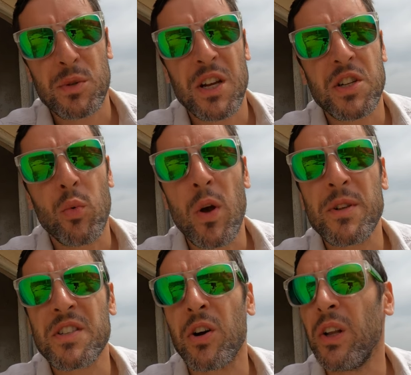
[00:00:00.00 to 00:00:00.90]
this was actually a
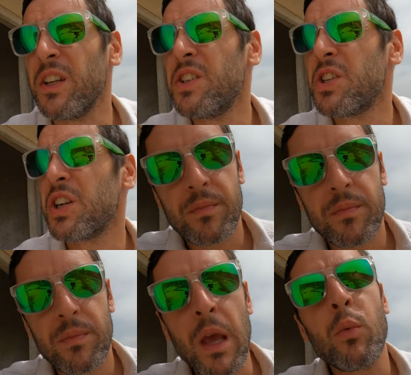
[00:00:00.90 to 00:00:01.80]
women's college.
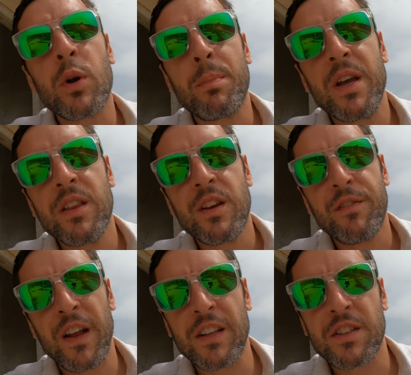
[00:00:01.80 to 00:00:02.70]
It would appear that
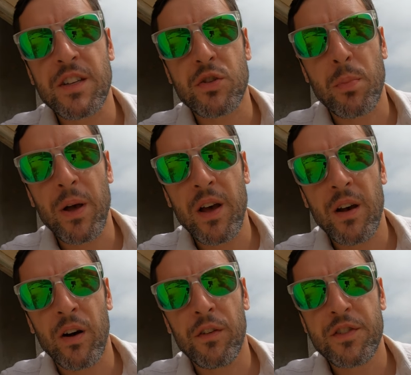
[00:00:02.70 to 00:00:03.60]
it fell into
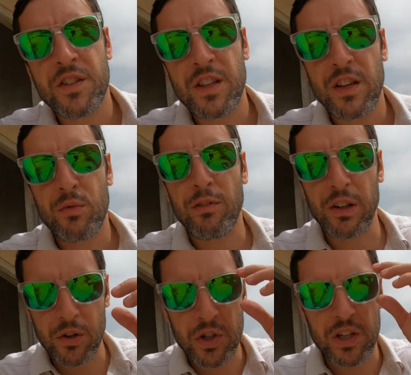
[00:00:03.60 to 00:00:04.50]
disrepair after the
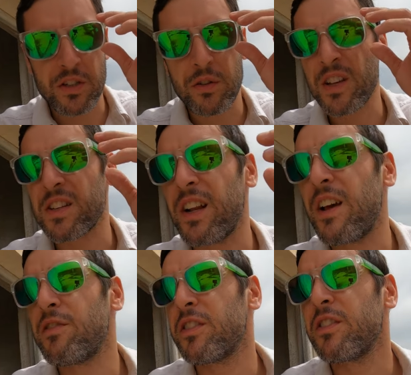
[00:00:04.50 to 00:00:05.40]
revolution in
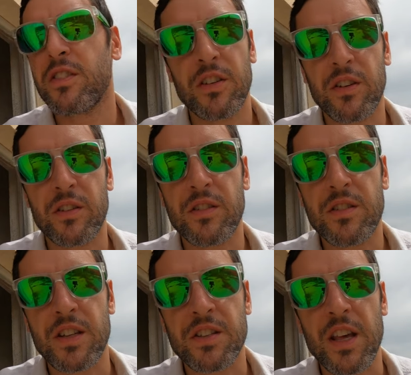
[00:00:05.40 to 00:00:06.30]
2011. So
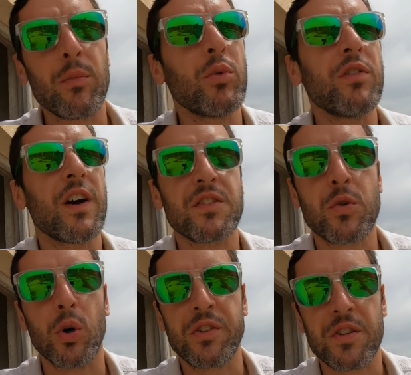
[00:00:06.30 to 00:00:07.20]
since then, we've had
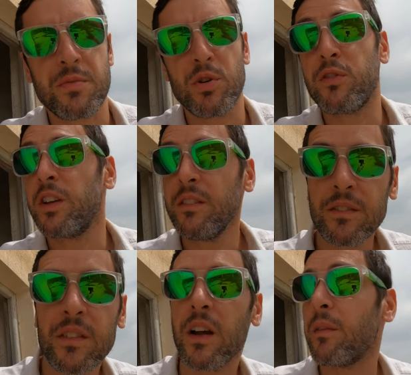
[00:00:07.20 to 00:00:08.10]
squatters move in,
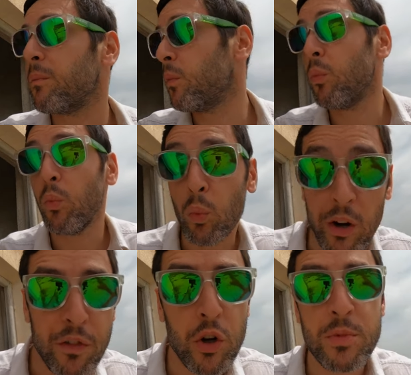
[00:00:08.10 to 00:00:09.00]
um,
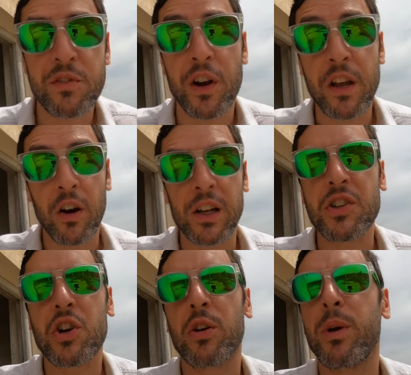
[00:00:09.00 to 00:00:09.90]
one of whom is very
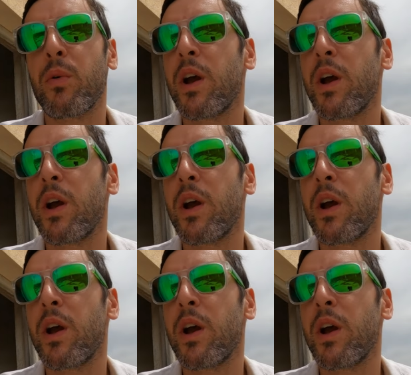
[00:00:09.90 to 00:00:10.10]
kindly showing me